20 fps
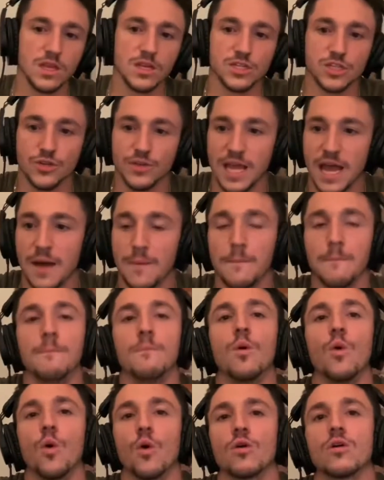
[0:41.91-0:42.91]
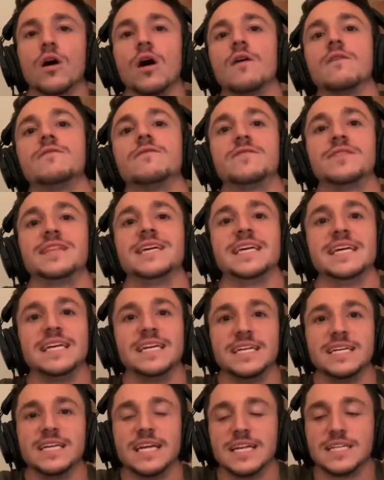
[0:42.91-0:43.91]
So yeah, more of the
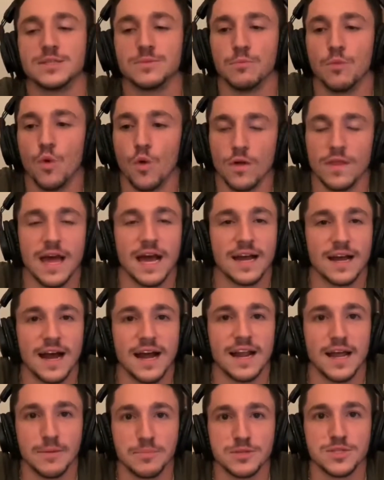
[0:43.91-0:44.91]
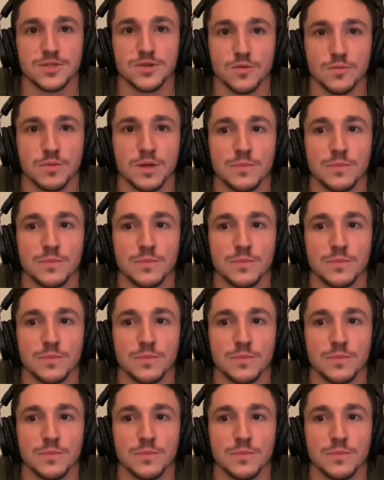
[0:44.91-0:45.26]
it's more that kind of episode.